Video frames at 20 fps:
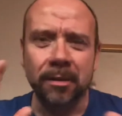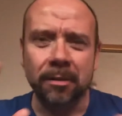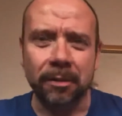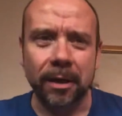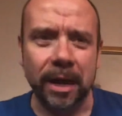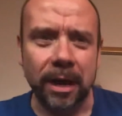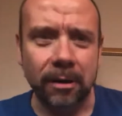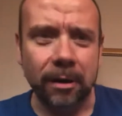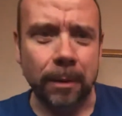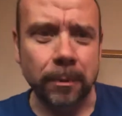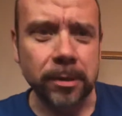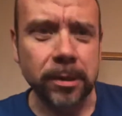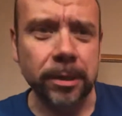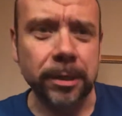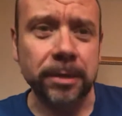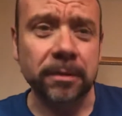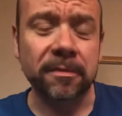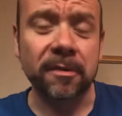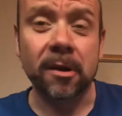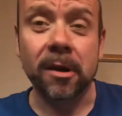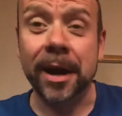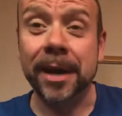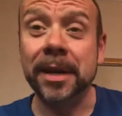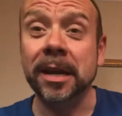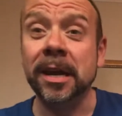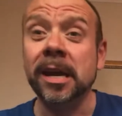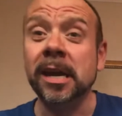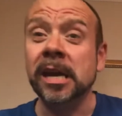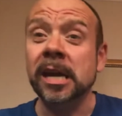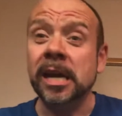They are absolutely
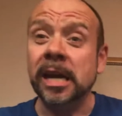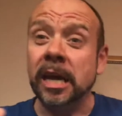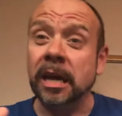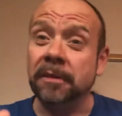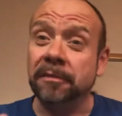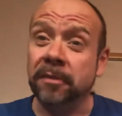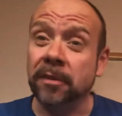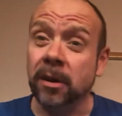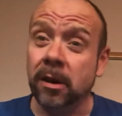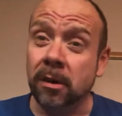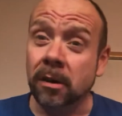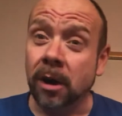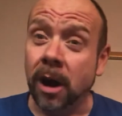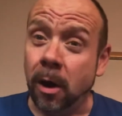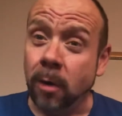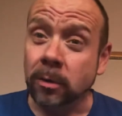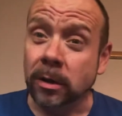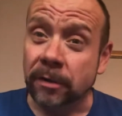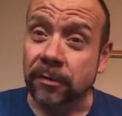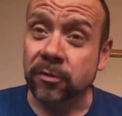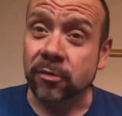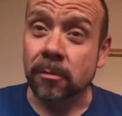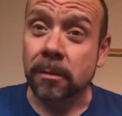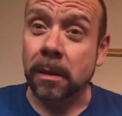divine. If you're old enough to